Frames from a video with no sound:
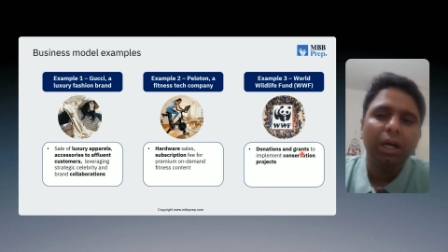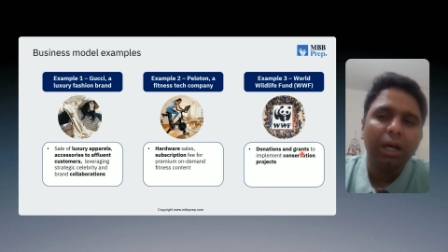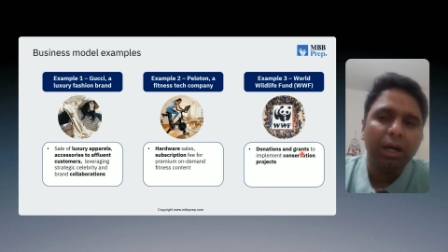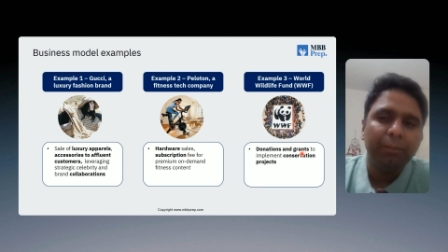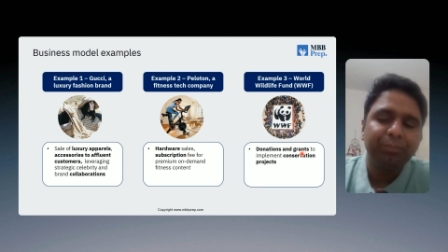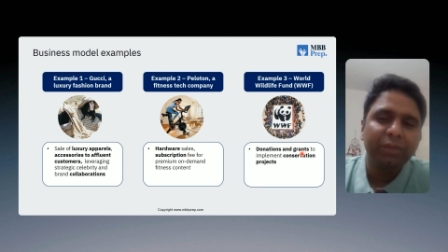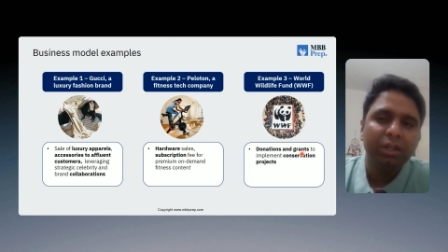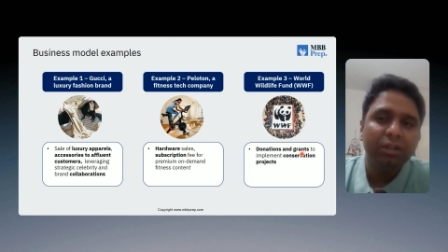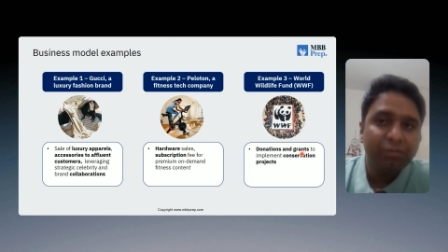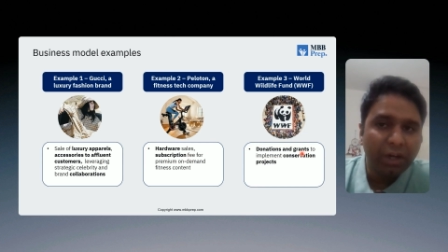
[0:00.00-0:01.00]

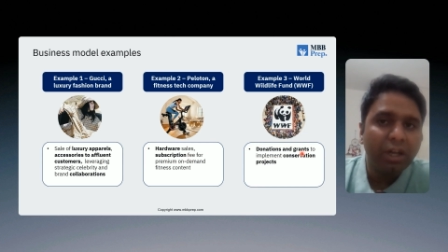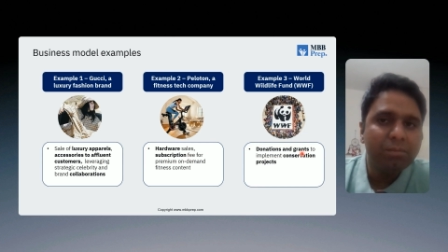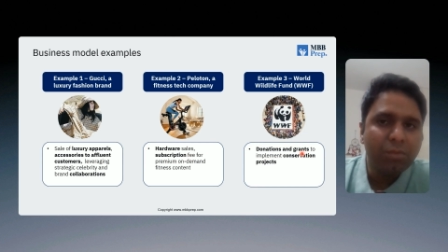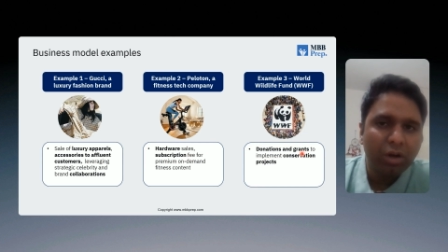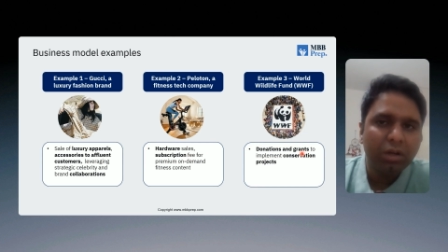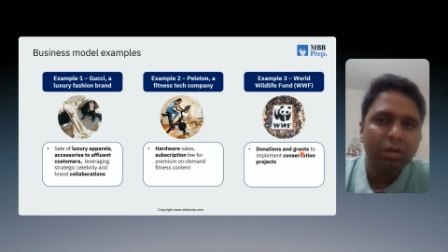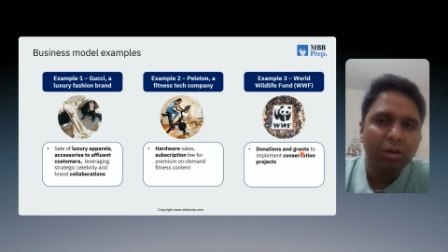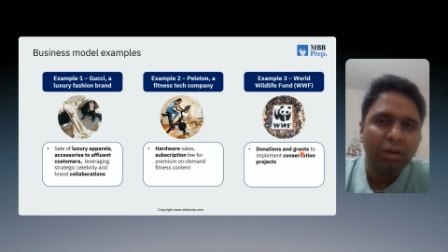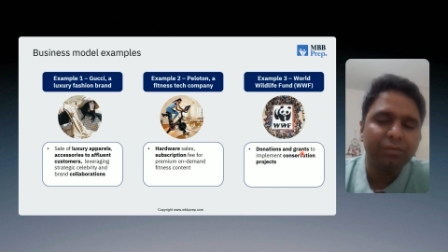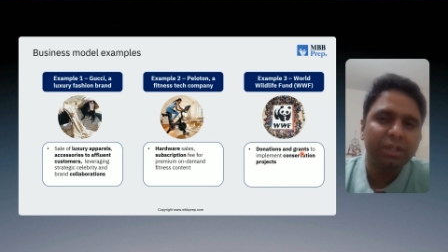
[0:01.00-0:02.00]
the funding model
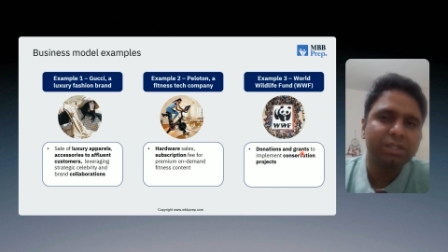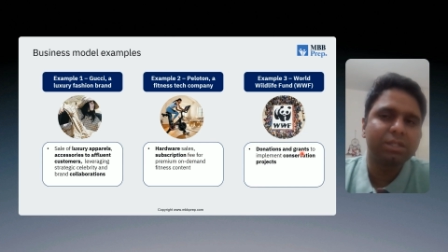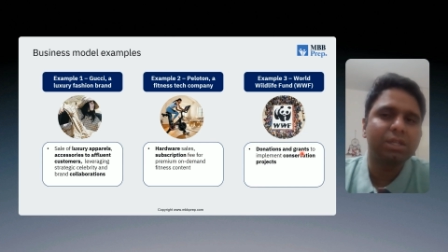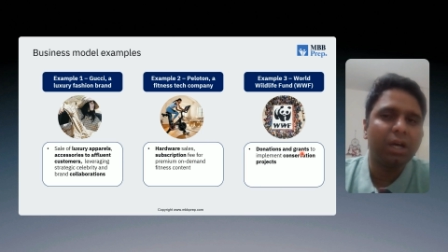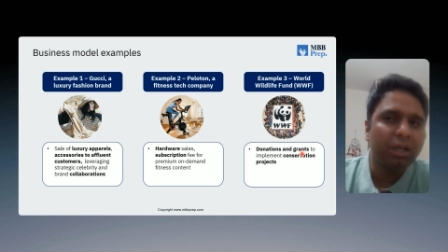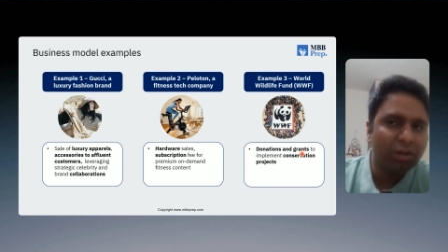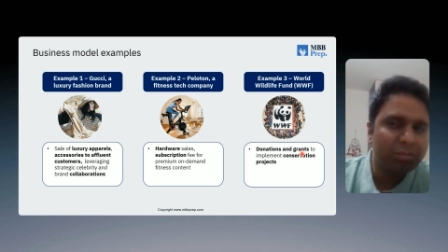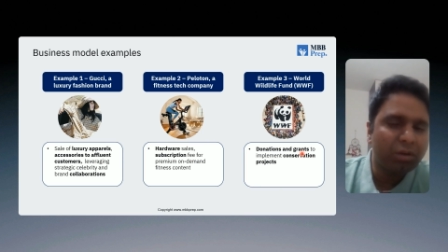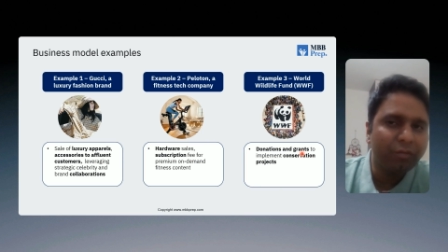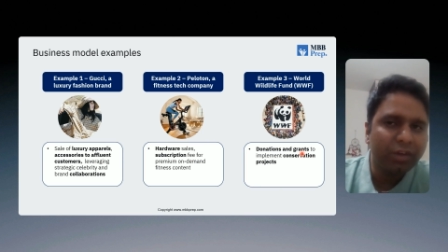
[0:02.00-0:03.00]
of this
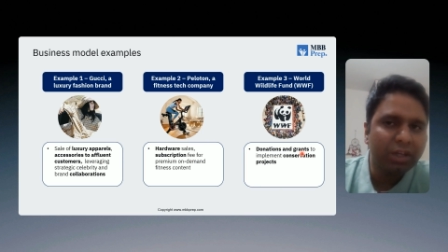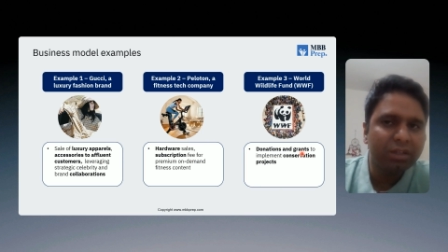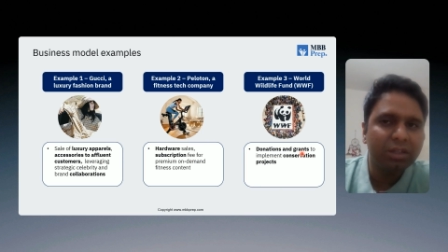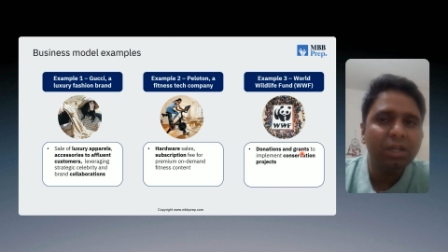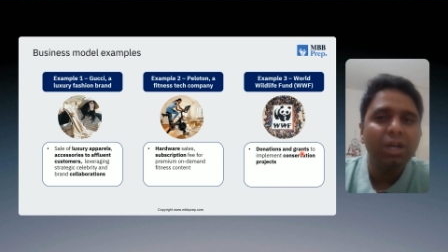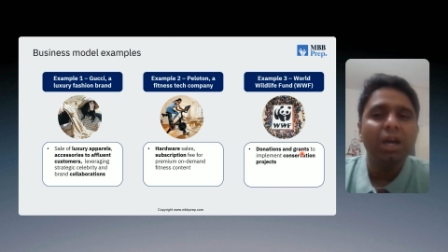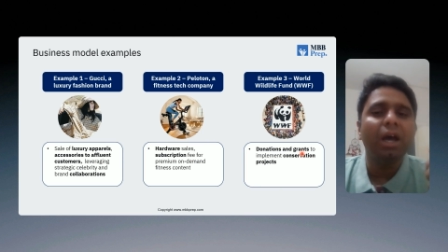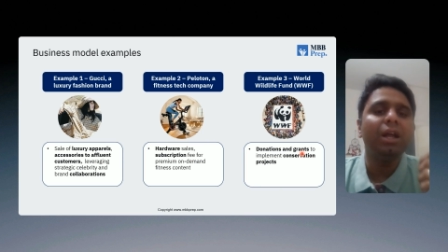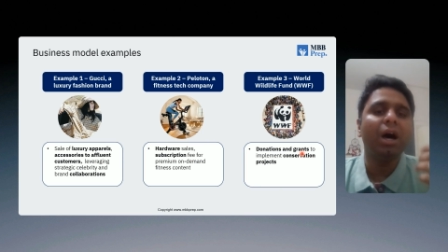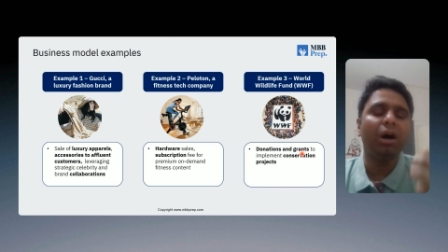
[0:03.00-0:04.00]
non-profit entity
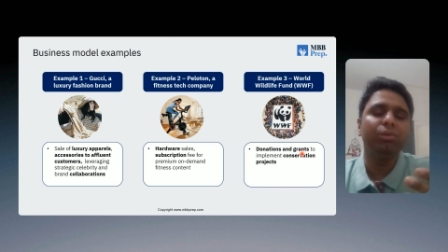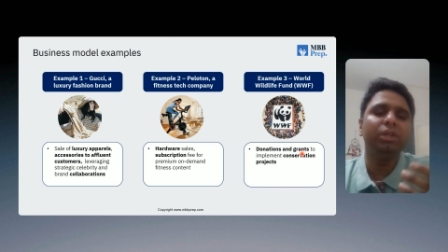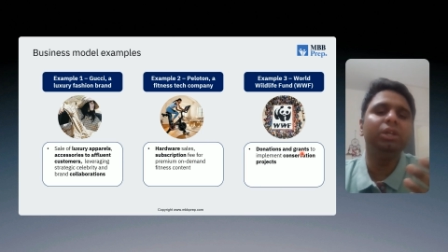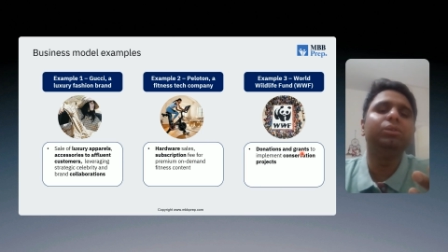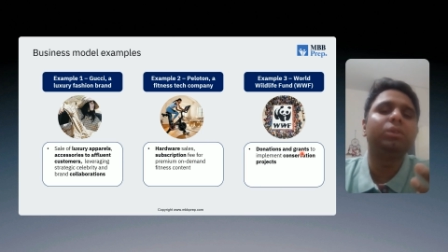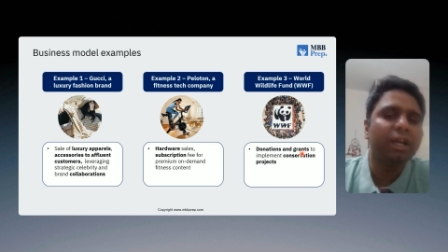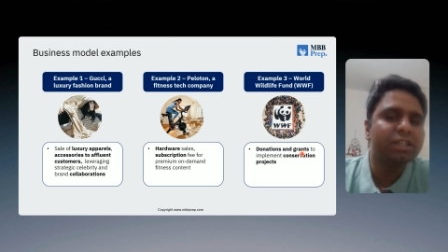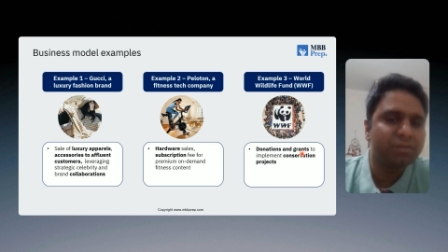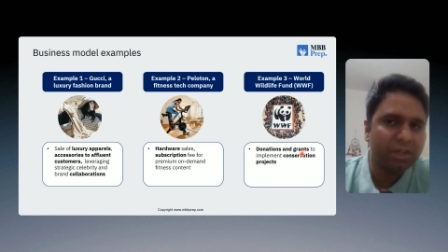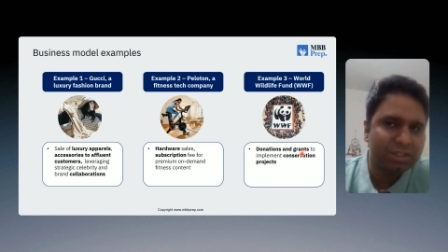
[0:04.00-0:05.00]
and how do they
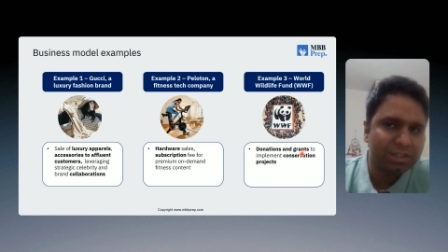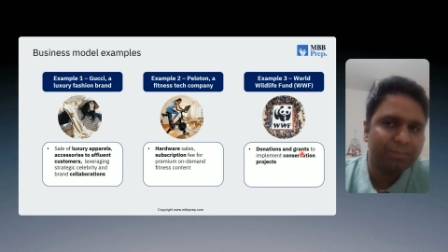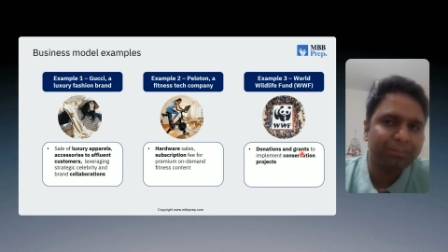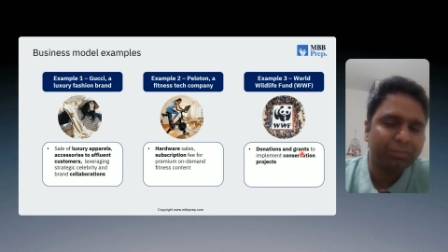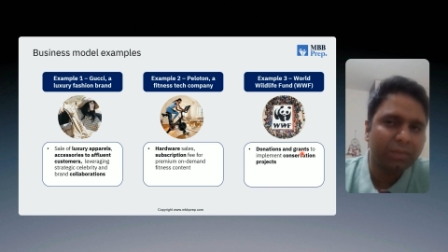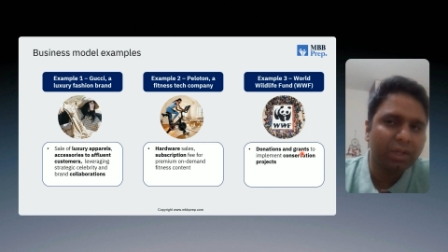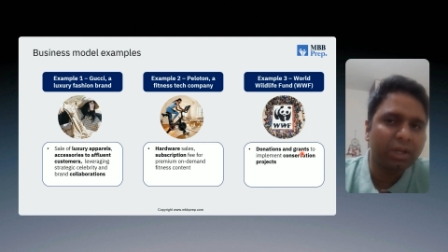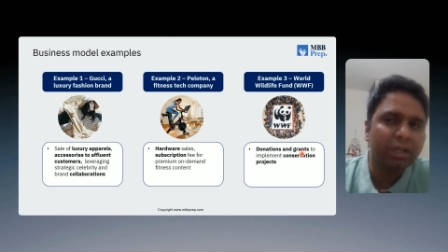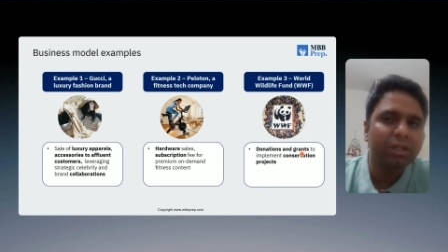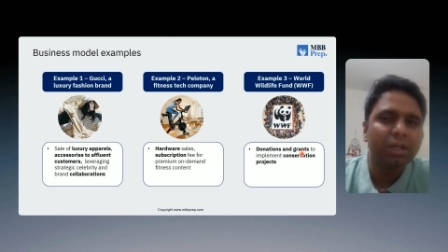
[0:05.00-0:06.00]
utilize funds,
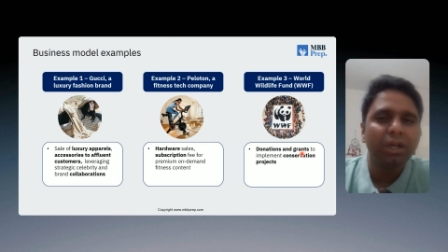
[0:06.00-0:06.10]
right?